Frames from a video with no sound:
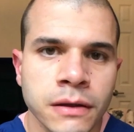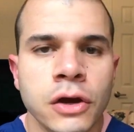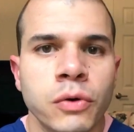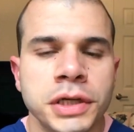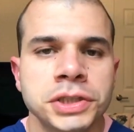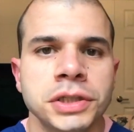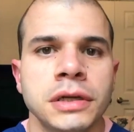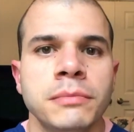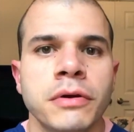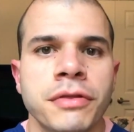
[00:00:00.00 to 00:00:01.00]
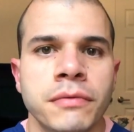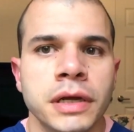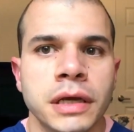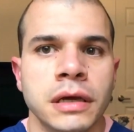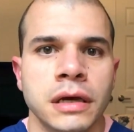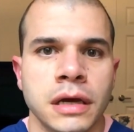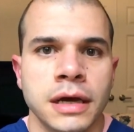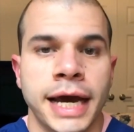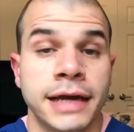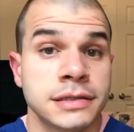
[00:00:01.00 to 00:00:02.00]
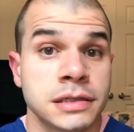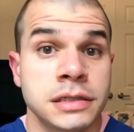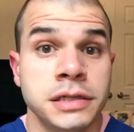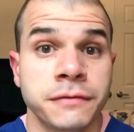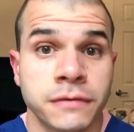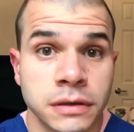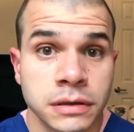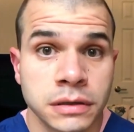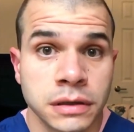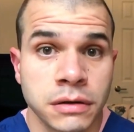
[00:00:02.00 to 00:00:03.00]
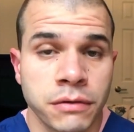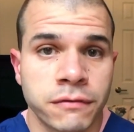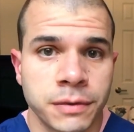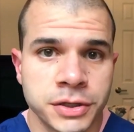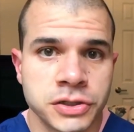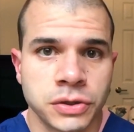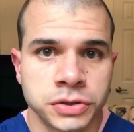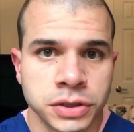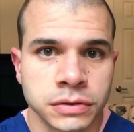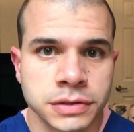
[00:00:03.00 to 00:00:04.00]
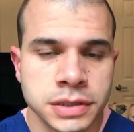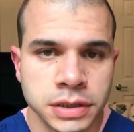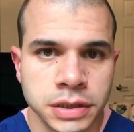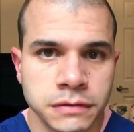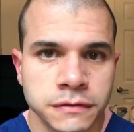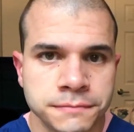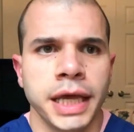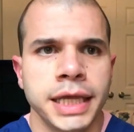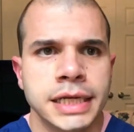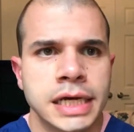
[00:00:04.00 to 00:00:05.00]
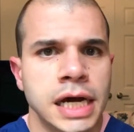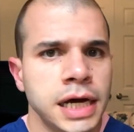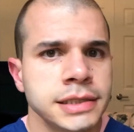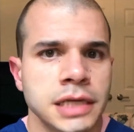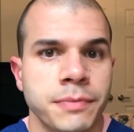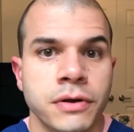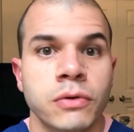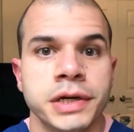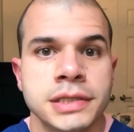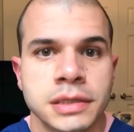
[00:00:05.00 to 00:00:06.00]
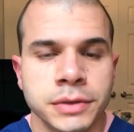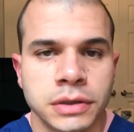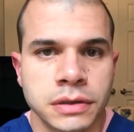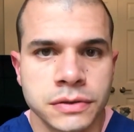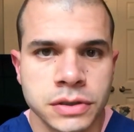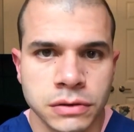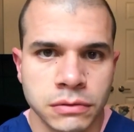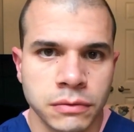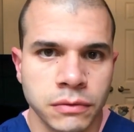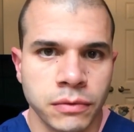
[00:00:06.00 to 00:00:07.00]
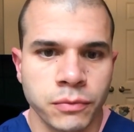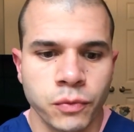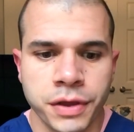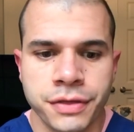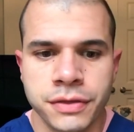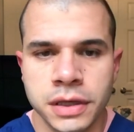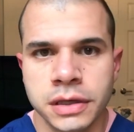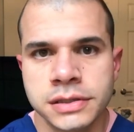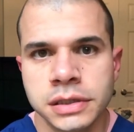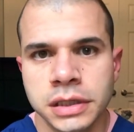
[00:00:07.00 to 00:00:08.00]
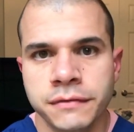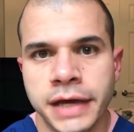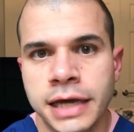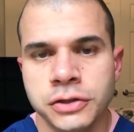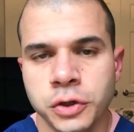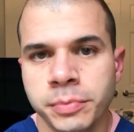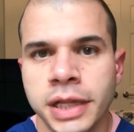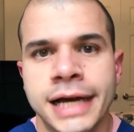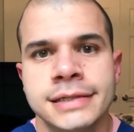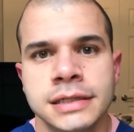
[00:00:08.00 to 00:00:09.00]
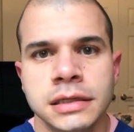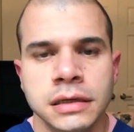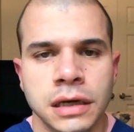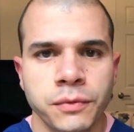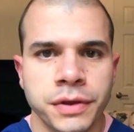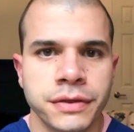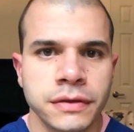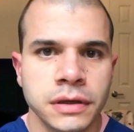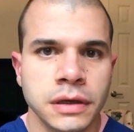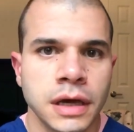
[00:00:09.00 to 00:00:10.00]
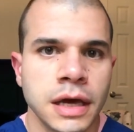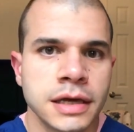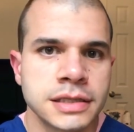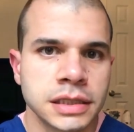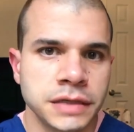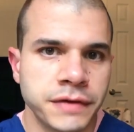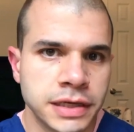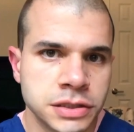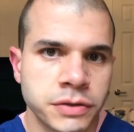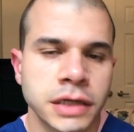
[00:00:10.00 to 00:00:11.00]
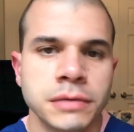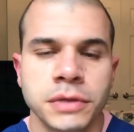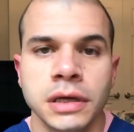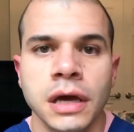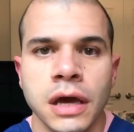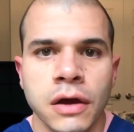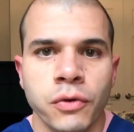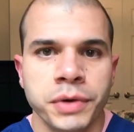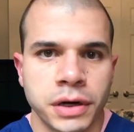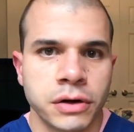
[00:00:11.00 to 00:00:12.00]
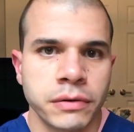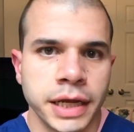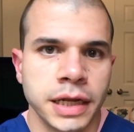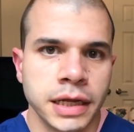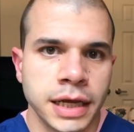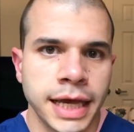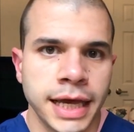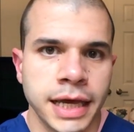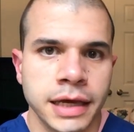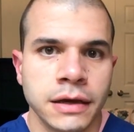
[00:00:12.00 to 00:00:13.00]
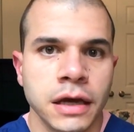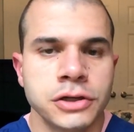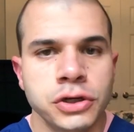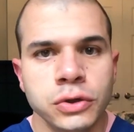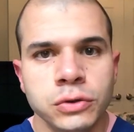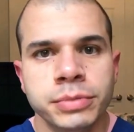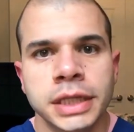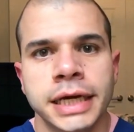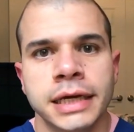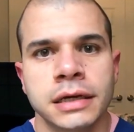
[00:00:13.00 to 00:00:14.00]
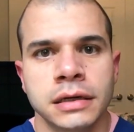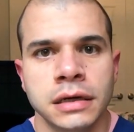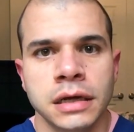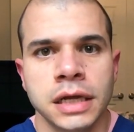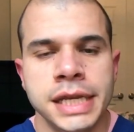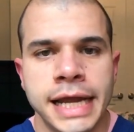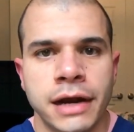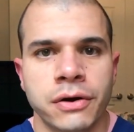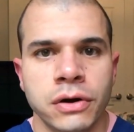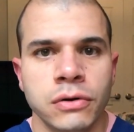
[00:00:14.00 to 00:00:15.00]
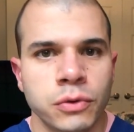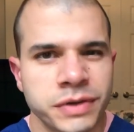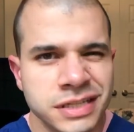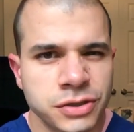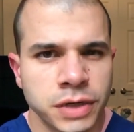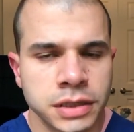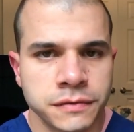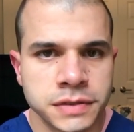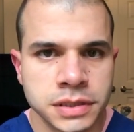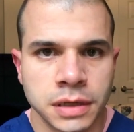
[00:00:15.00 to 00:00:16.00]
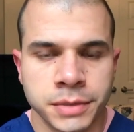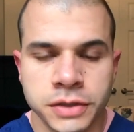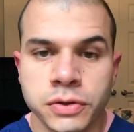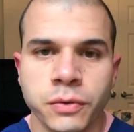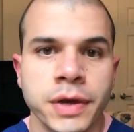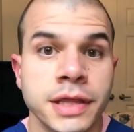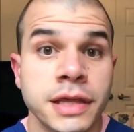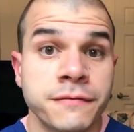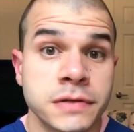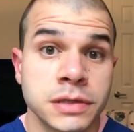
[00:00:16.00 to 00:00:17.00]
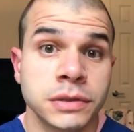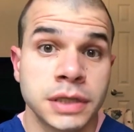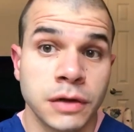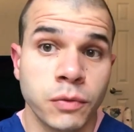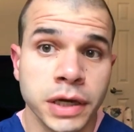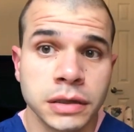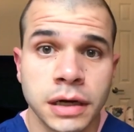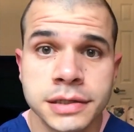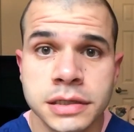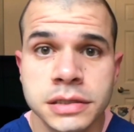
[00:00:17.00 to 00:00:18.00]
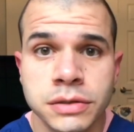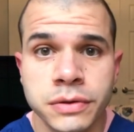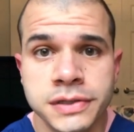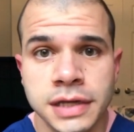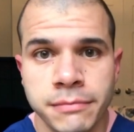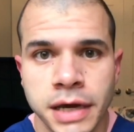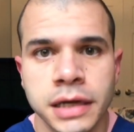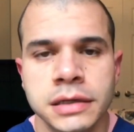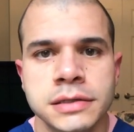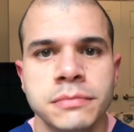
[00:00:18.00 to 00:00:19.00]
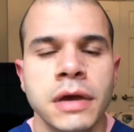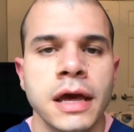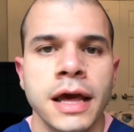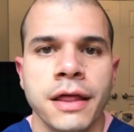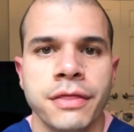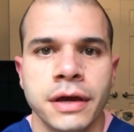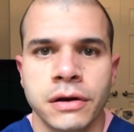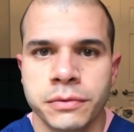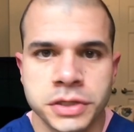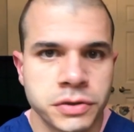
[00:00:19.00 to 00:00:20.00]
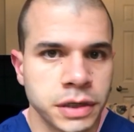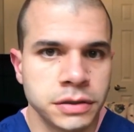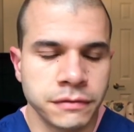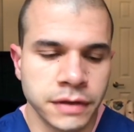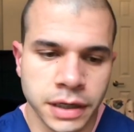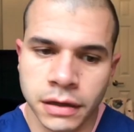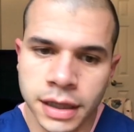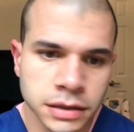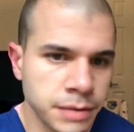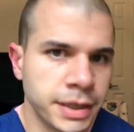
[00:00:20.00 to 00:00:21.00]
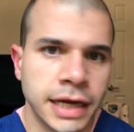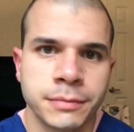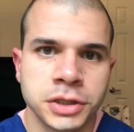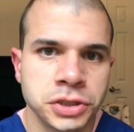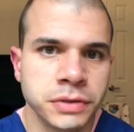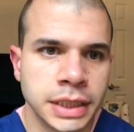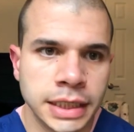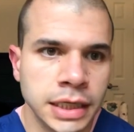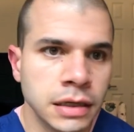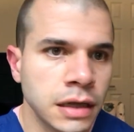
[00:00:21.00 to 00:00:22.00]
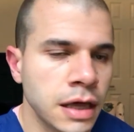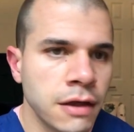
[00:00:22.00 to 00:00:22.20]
Question number 3, how does this differ from a surgical sleeve? In concept, they're quite similar. So with the sleeve gastroplasty and with the sleeve gastrectomy, we are creating a tube-like, narrow, restrictive stomach. So the way that they facilitate weight loss is through the same mechanism. They are restrictive. They limit how much you can eat.